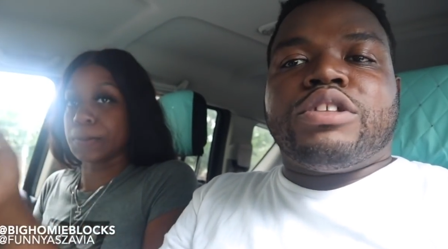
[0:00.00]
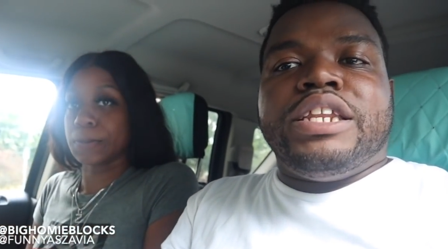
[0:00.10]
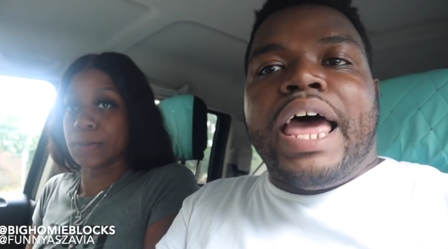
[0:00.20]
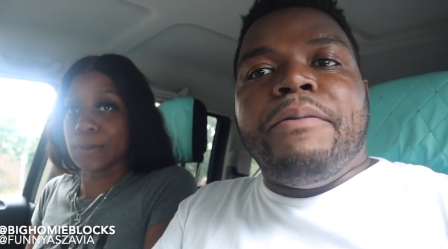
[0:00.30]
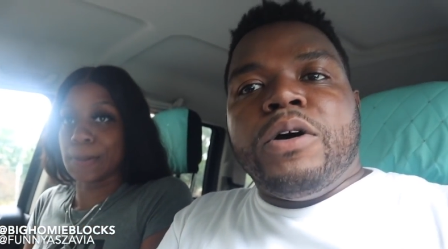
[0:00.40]
Speaker 1: with the
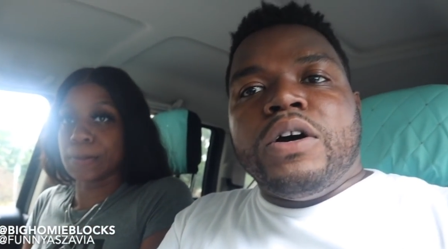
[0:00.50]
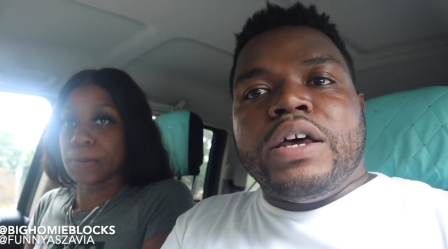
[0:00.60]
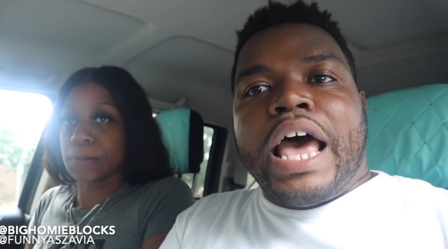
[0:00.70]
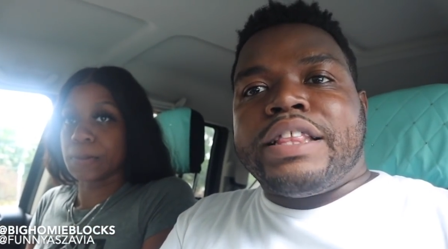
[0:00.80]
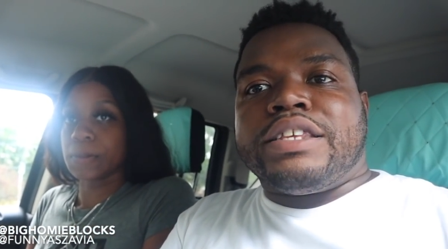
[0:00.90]

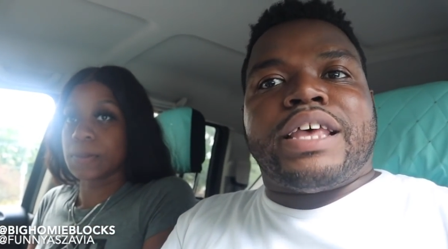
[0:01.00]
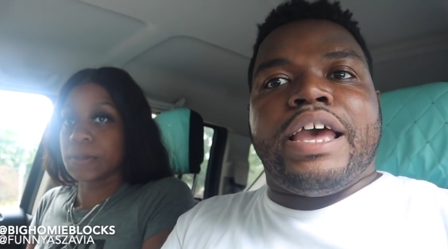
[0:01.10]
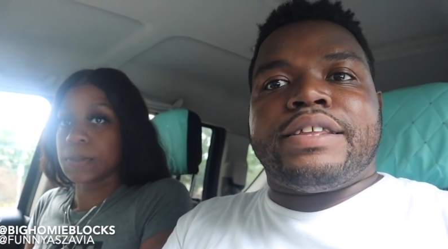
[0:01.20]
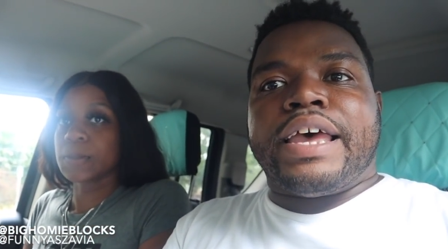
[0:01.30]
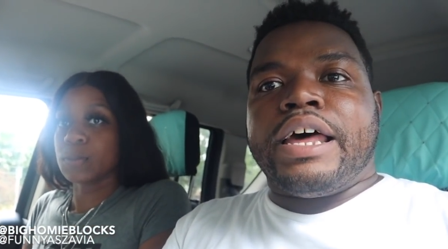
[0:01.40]
neighborhood at the
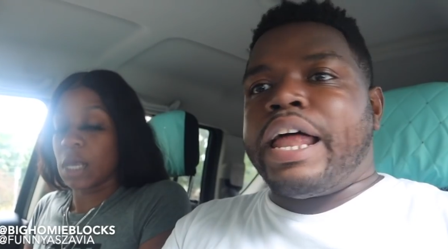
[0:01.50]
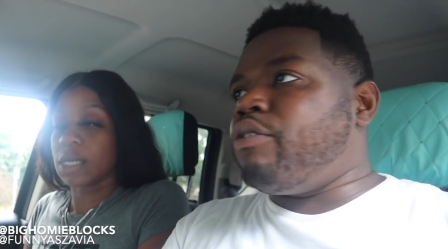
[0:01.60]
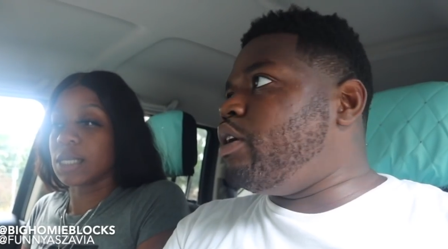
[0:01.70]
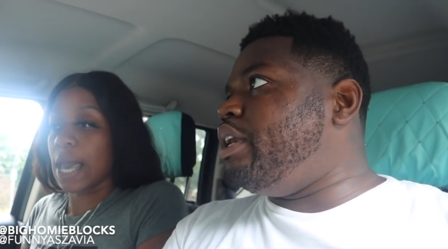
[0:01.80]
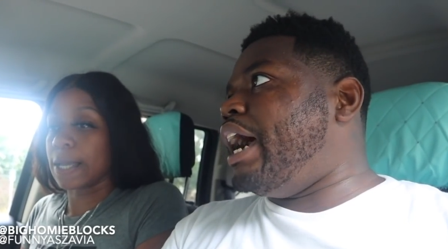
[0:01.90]
same time.
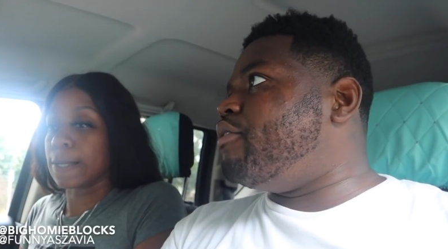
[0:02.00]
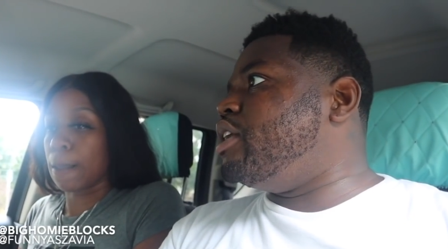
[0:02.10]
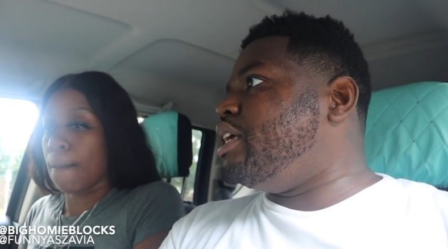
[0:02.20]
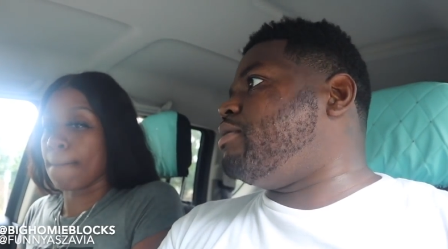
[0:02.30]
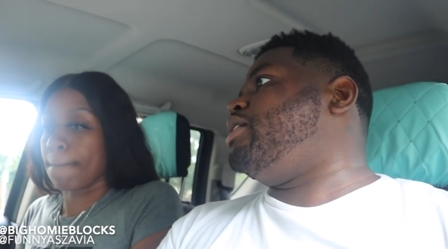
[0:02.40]
Like we exactly. never
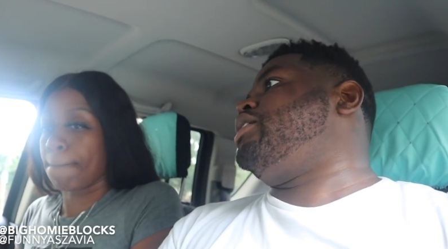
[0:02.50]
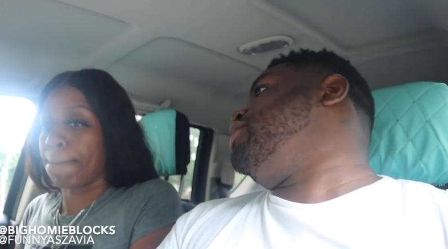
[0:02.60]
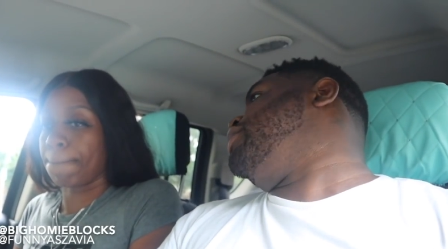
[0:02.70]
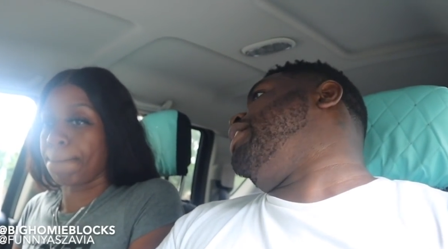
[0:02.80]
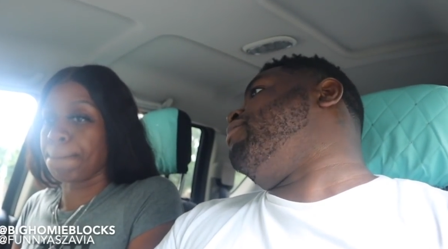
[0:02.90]
lived in a
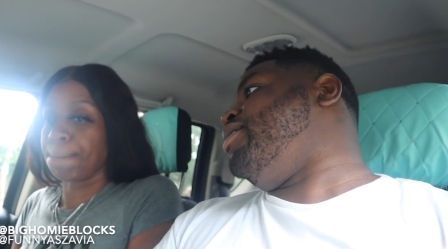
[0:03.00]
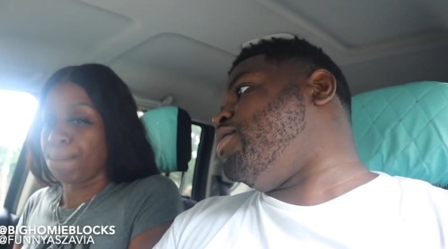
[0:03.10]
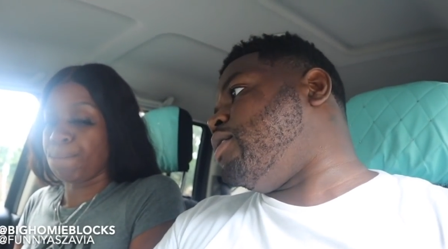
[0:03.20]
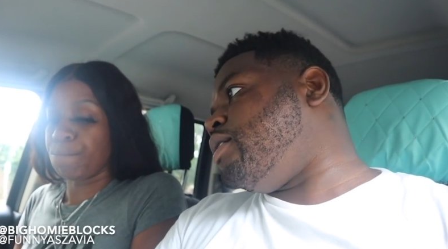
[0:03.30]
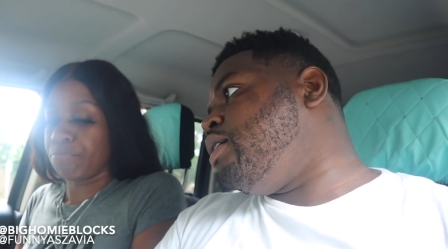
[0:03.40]
good
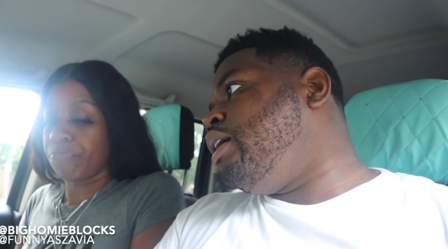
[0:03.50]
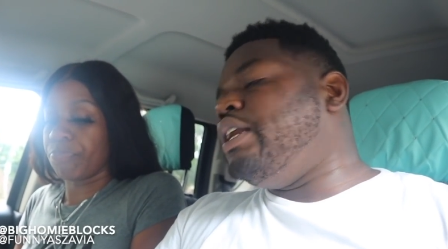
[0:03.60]
neighborhood.